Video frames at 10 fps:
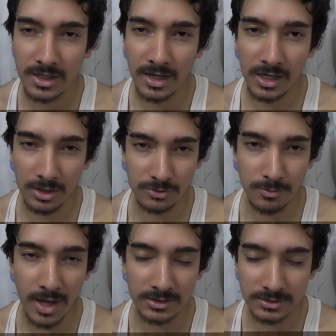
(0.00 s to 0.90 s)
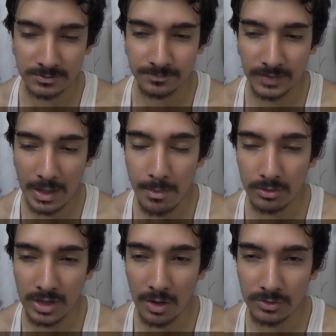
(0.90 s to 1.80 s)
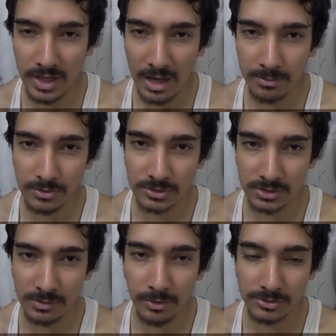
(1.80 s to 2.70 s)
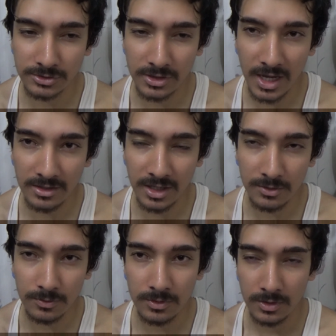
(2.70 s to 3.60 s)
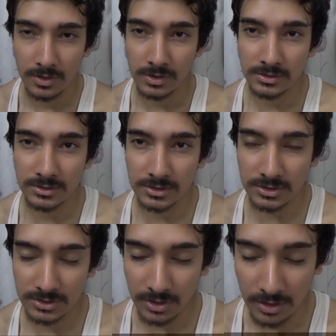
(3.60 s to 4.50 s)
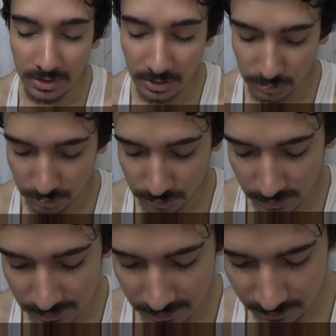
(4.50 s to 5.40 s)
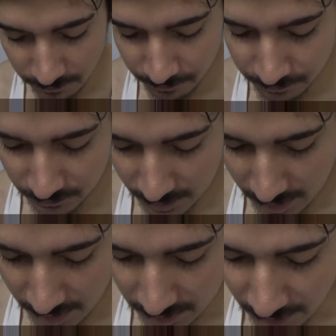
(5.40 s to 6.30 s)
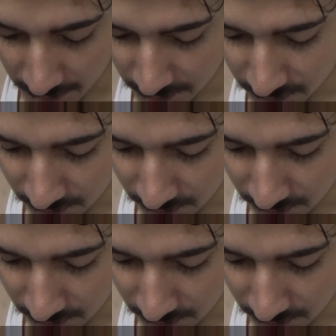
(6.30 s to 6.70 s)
and also Marx, about how they have used the evolutionary idea to study the social change. And I did